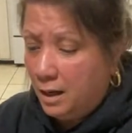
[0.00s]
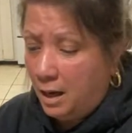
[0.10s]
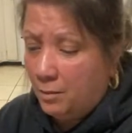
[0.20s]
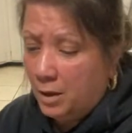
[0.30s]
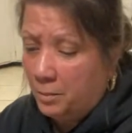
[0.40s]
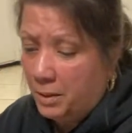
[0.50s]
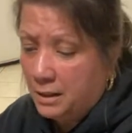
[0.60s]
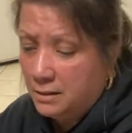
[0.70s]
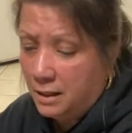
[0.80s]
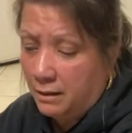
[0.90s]
I'm gonna
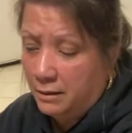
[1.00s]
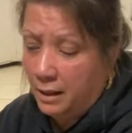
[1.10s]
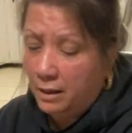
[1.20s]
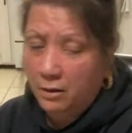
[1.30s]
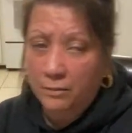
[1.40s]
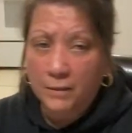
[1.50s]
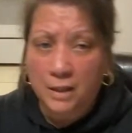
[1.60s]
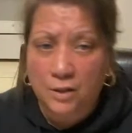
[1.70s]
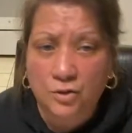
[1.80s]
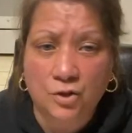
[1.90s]
place that there.
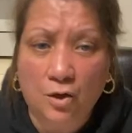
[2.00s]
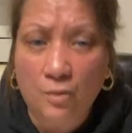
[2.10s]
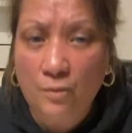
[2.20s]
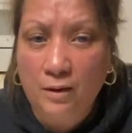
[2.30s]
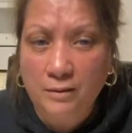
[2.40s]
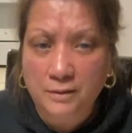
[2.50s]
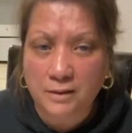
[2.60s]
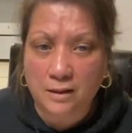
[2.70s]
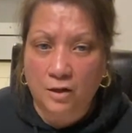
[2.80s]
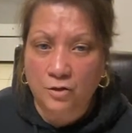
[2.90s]
So
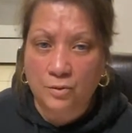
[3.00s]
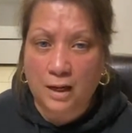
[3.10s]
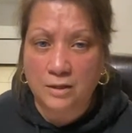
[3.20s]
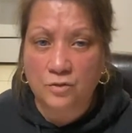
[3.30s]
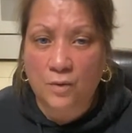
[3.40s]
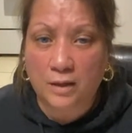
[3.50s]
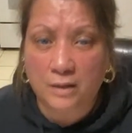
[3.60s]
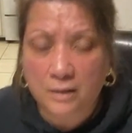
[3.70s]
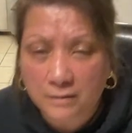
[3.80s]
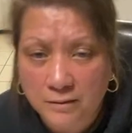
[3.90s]
are you guys
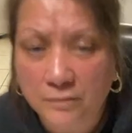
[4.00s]
ready?